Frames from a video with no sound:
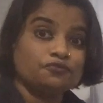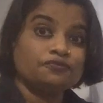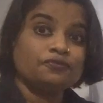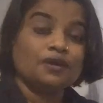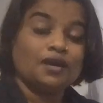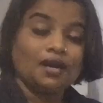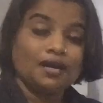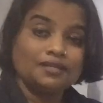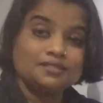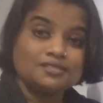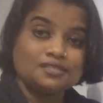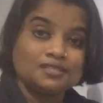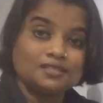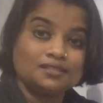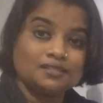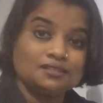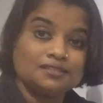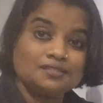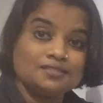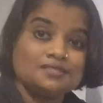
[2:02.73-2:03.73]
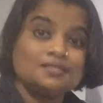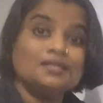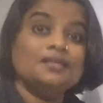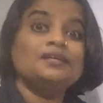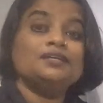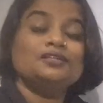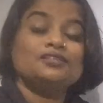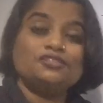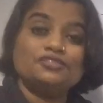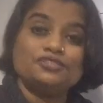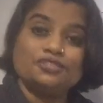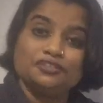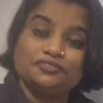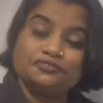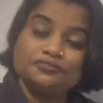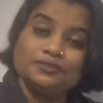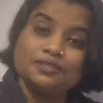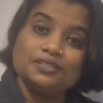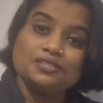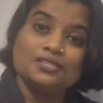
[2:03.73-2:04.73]
of articles,
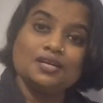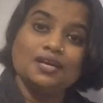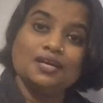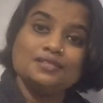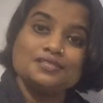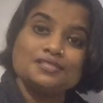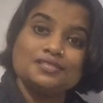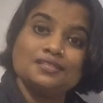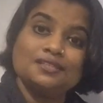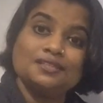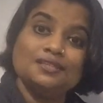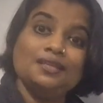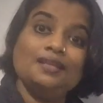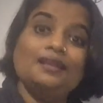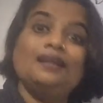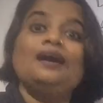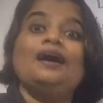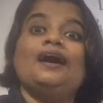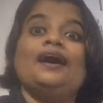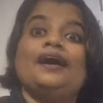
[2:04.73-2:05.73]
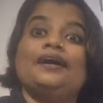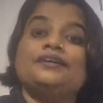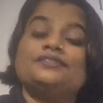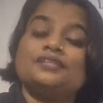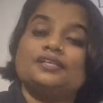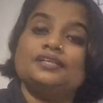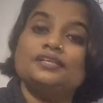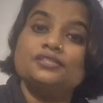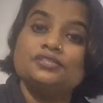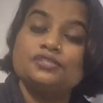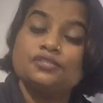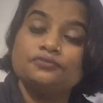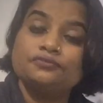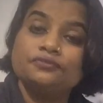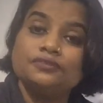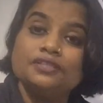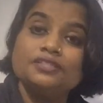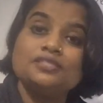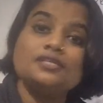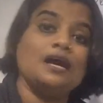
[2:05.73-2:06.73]
definite article and
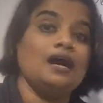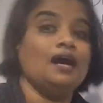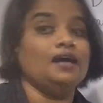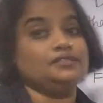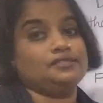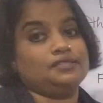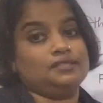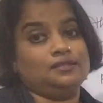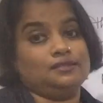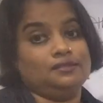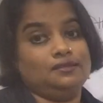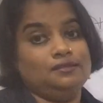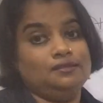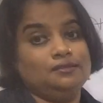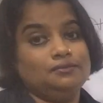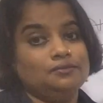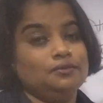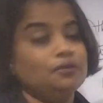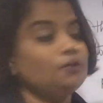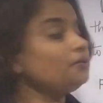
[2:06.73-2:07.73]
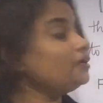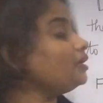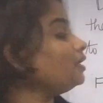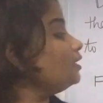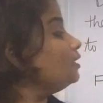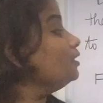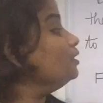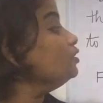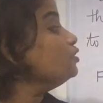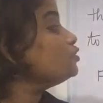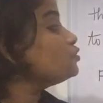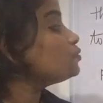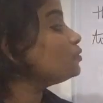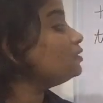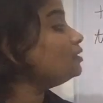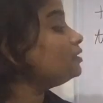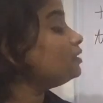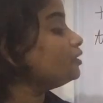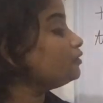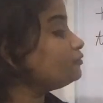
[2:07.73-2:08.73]
indefinite article. Okay,
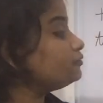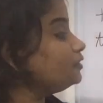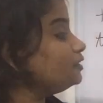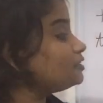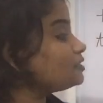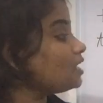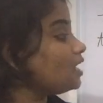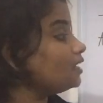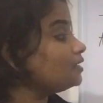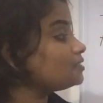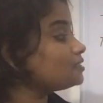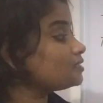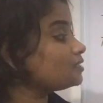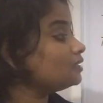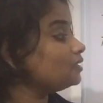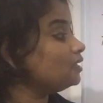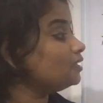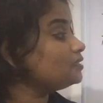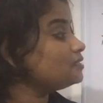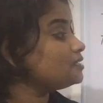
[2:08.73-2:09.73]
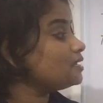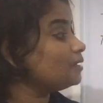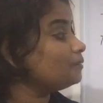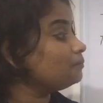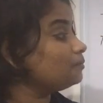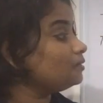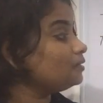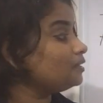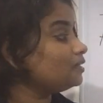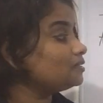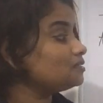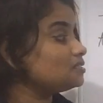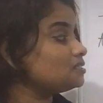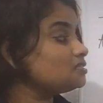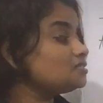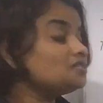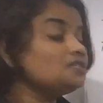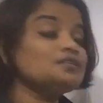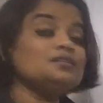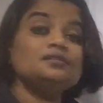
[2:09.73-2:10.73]
so the definite article example, that
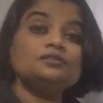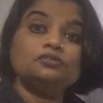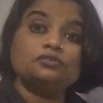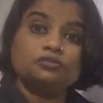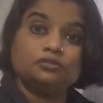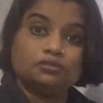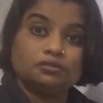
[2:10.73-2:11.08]
is the